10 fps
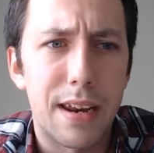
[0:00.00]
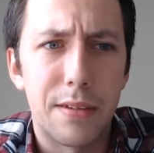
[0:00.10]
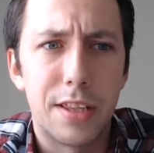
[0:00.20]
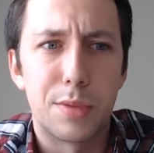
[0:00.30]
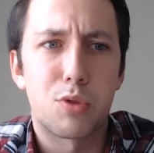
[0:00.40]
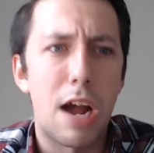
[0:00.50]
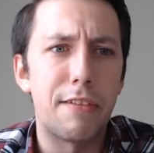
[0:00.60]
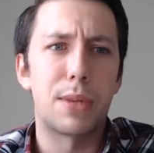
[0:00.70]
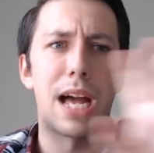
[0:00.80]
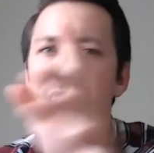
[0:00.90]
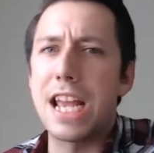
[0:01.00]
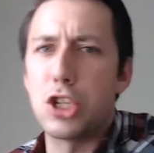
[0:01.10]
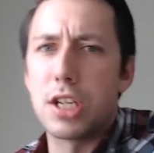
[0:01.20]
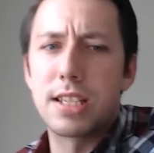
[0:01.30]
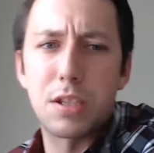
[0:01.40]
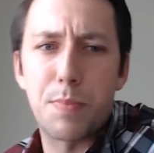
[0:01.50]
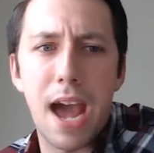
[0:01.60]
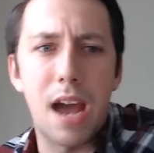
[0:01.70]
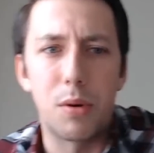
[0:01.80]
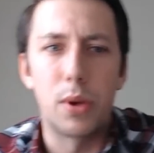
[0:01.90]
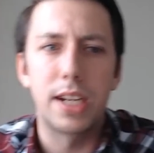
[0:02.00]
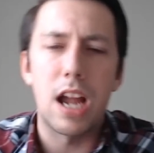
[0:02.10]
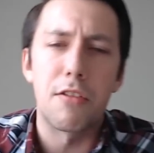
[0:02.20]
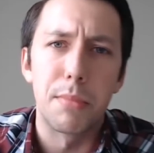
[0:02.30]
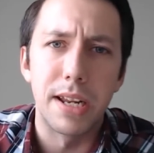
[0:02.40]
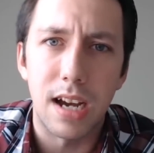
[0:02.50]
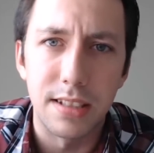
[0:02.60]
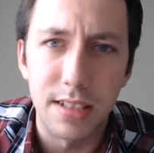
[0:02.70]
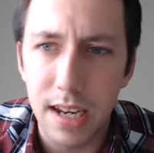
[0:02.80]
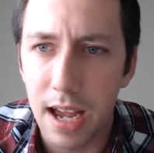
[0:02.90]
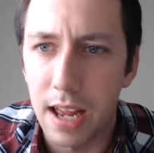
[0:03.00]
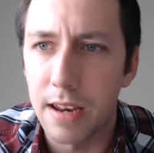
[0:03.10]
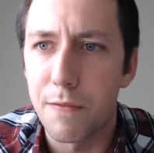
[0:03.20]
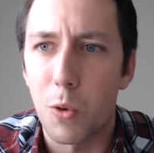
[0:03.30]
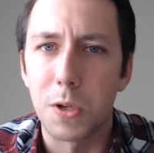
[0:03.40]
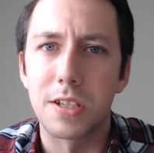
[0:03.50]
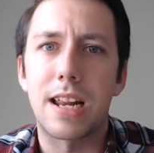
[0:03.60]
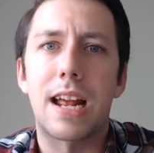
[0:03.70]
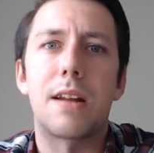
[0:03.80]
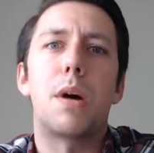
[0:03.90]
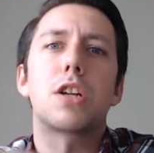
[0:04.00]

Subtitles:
These private plantations, that's bad, but when government does it and enforces it at a much